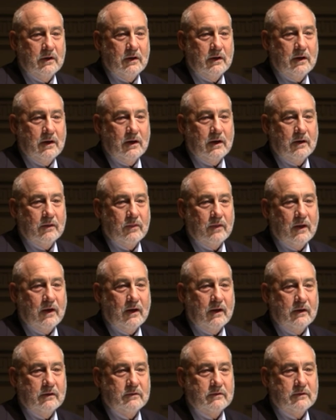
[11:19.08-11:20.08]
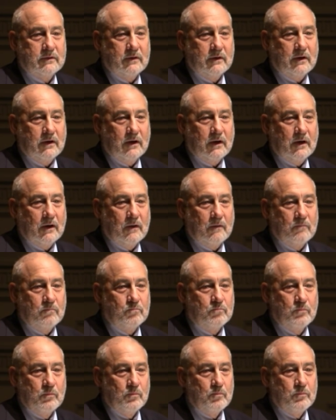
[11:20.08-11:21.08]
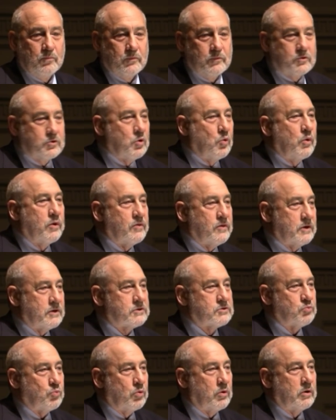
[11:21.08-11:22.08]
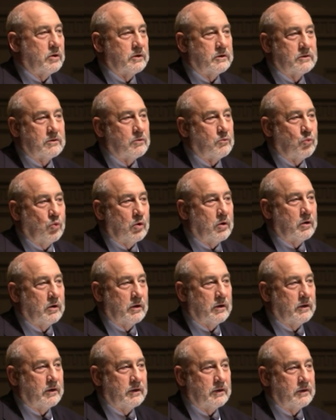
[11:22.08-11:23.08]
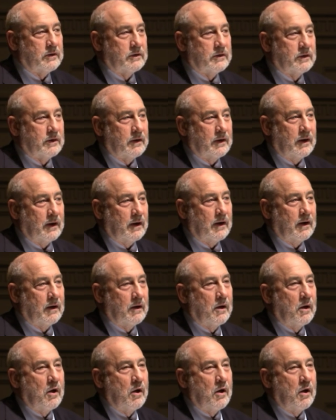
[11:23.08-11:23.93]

uh, that um, doing this would, would uh,